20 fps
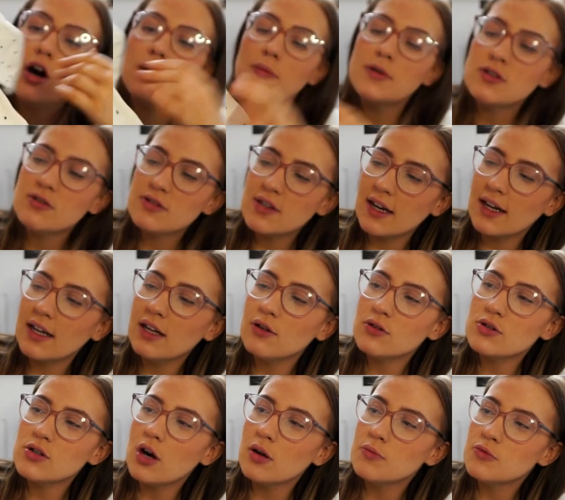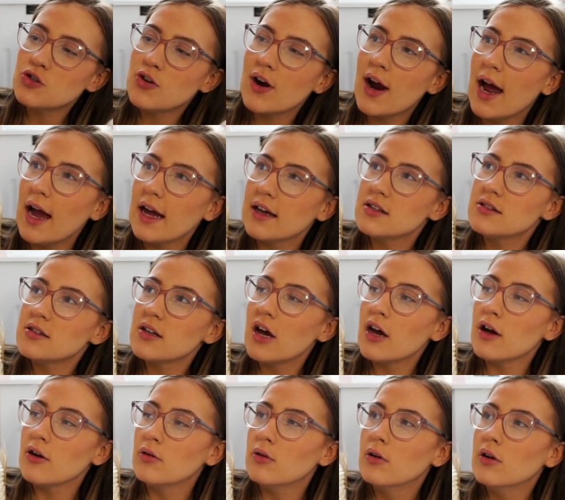almost looks like a little top dress.
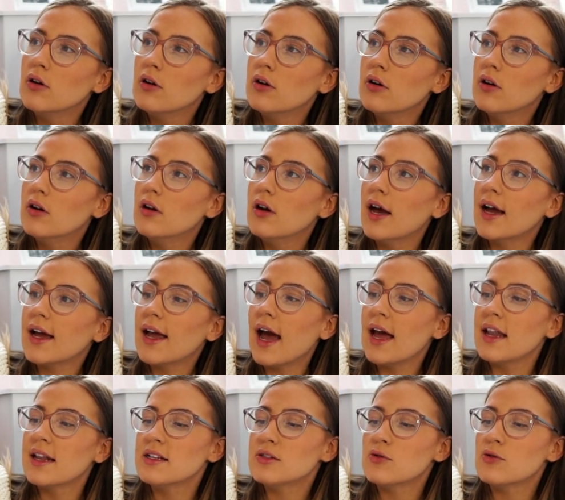So again,